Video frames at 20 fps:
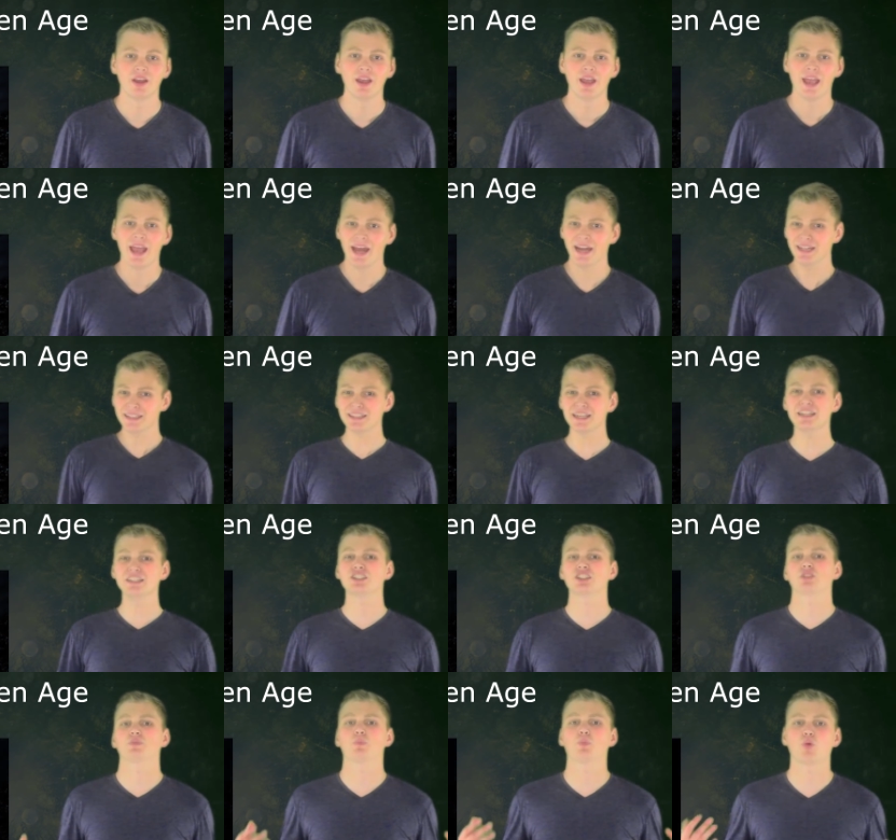And it didn't
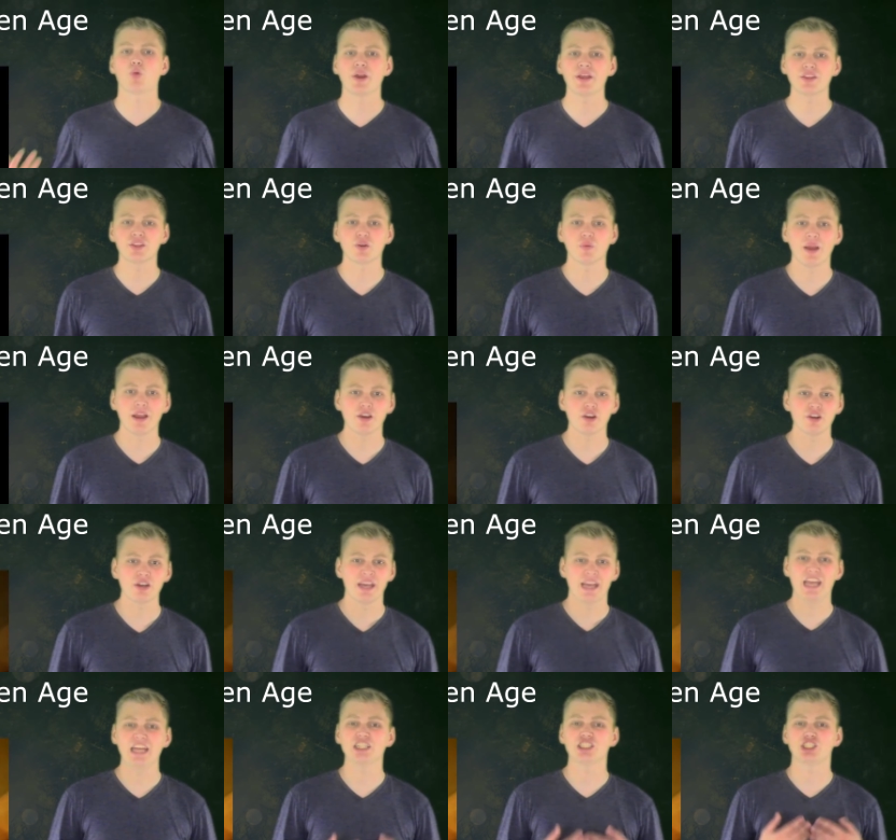just break the record,
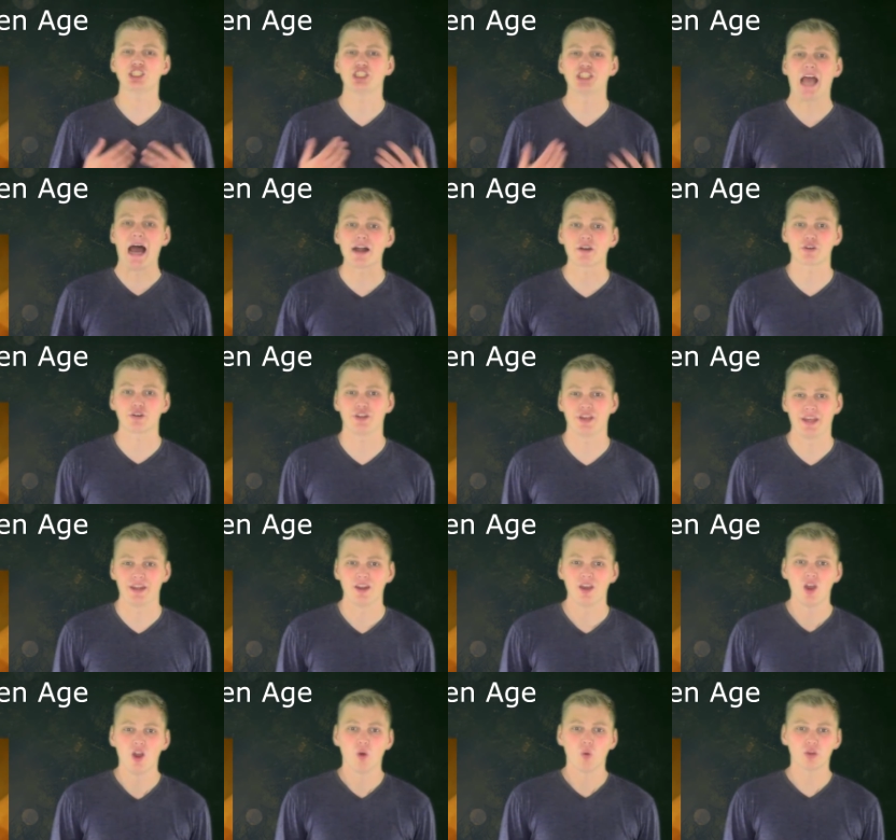it shattered it.
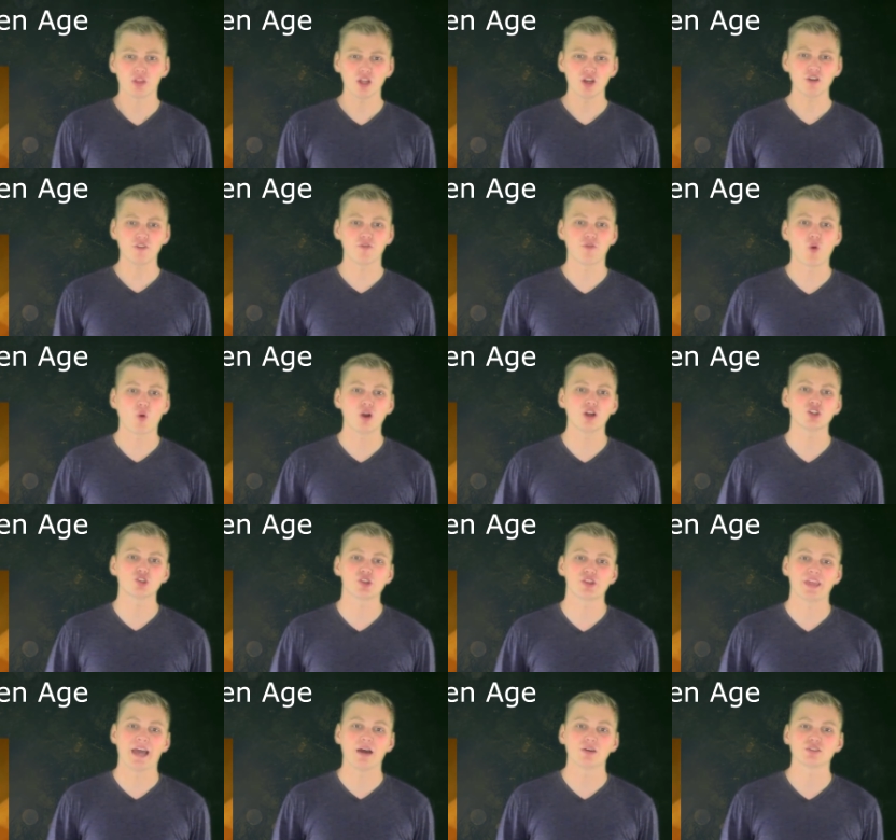With under
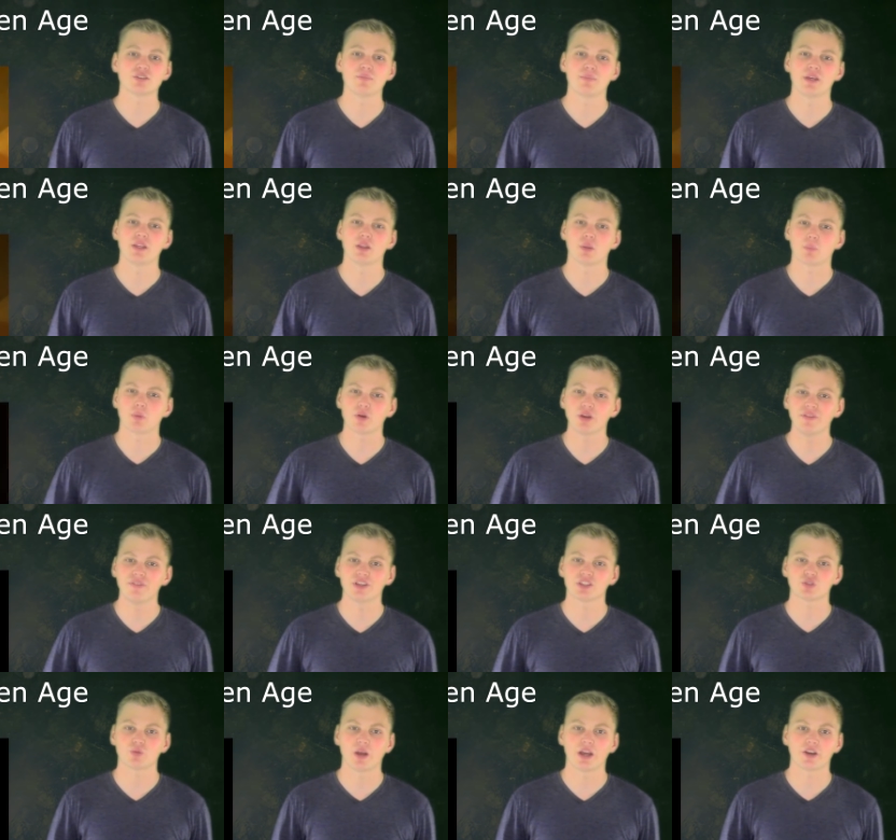$400,000 being the
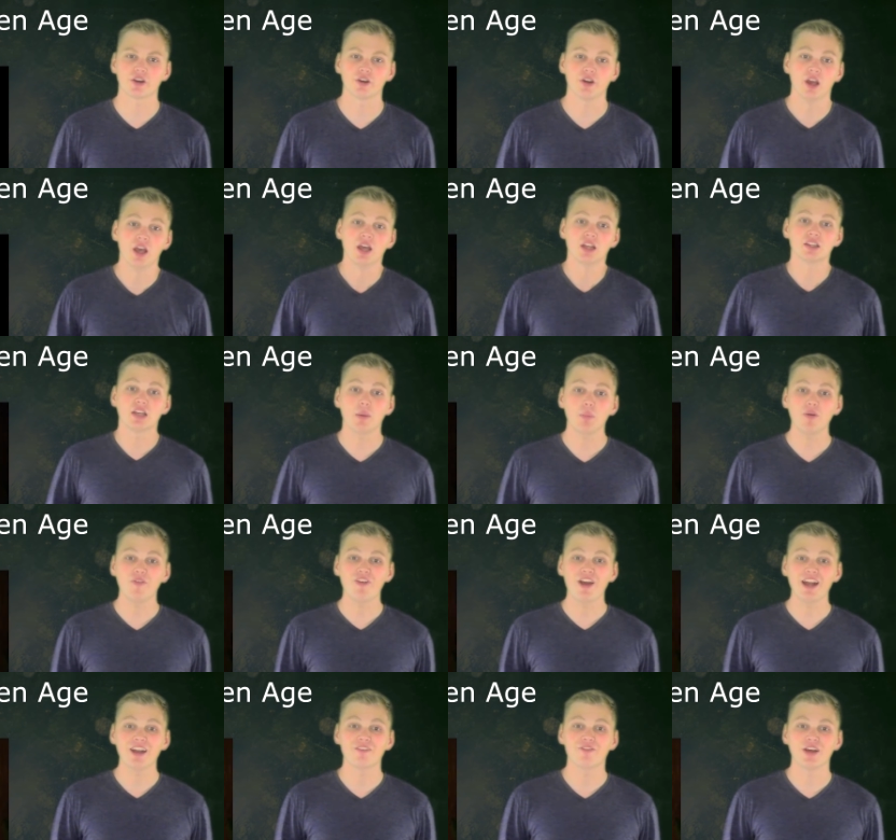previous record, Double
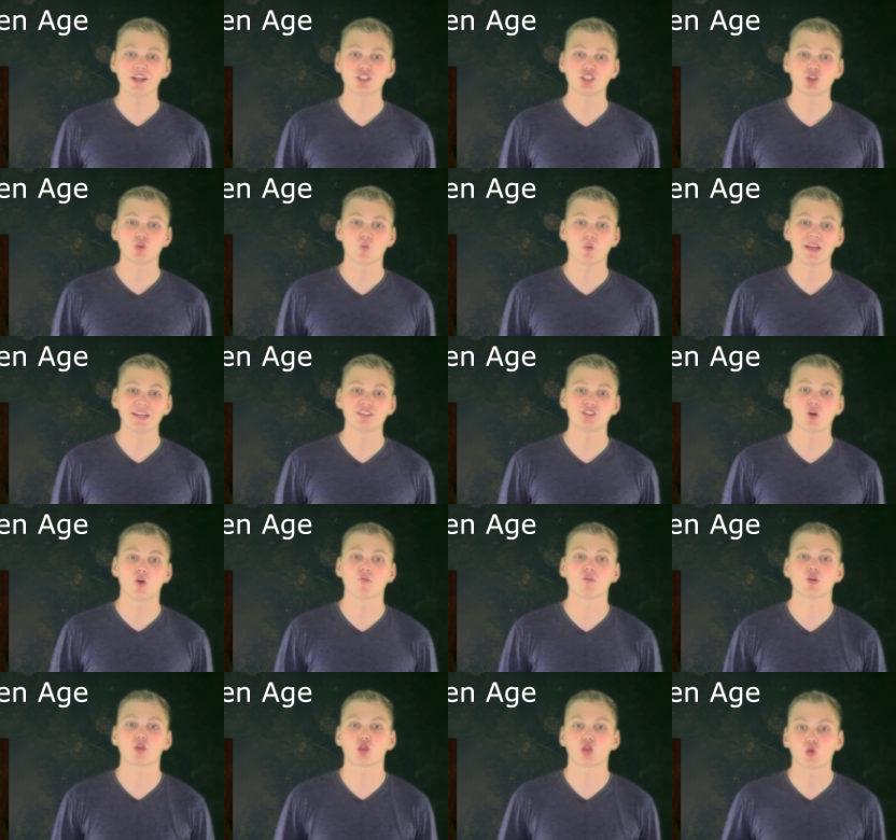Fine Adventure raised
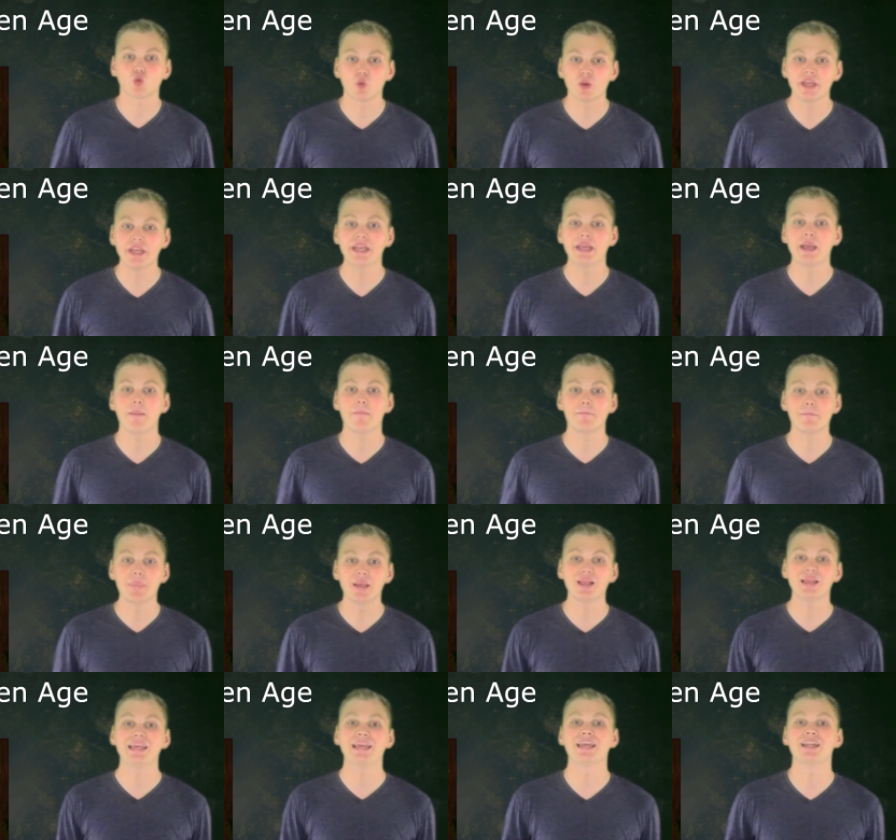over $3
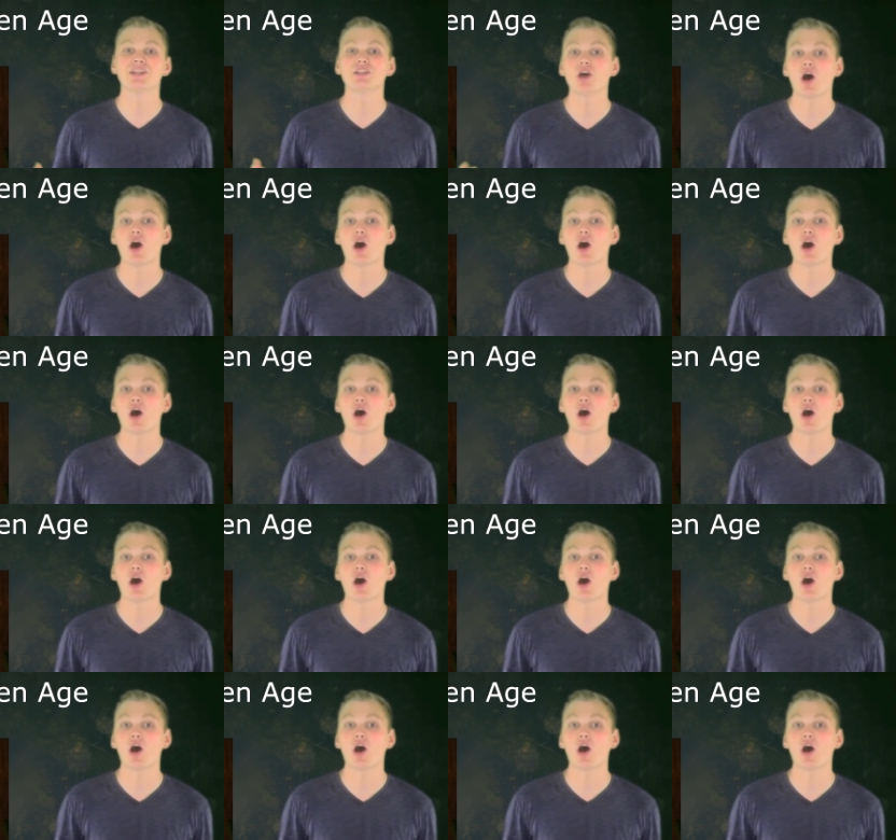million.